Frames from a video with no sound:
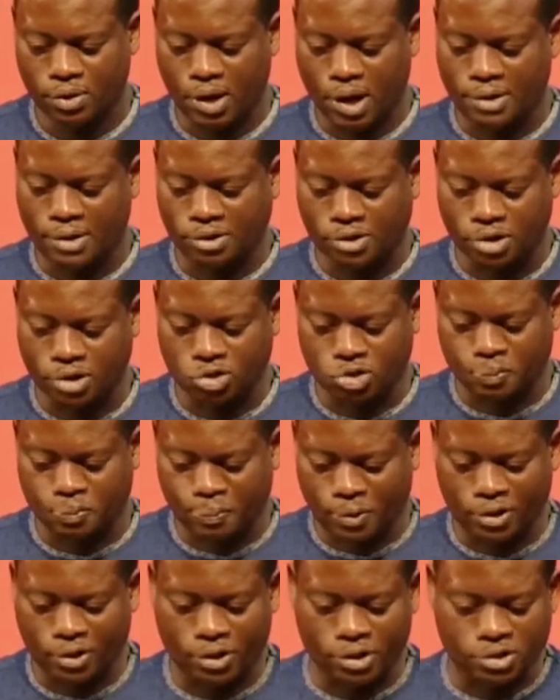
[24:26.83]
and
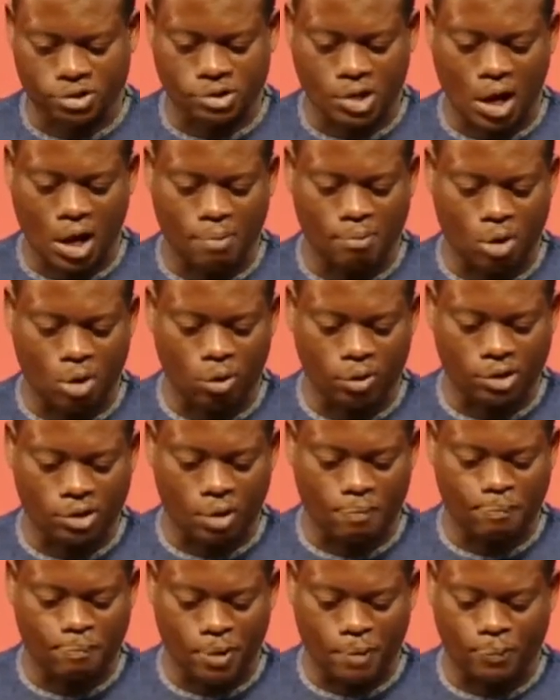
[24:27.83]
dispersed among
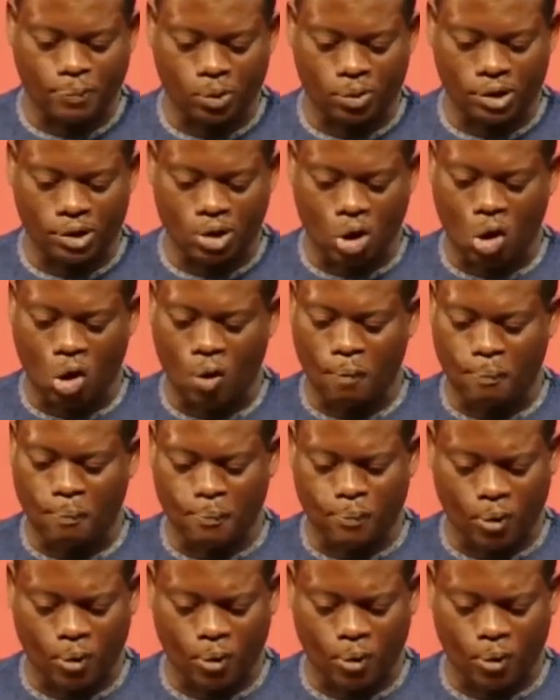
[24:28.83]
the people in all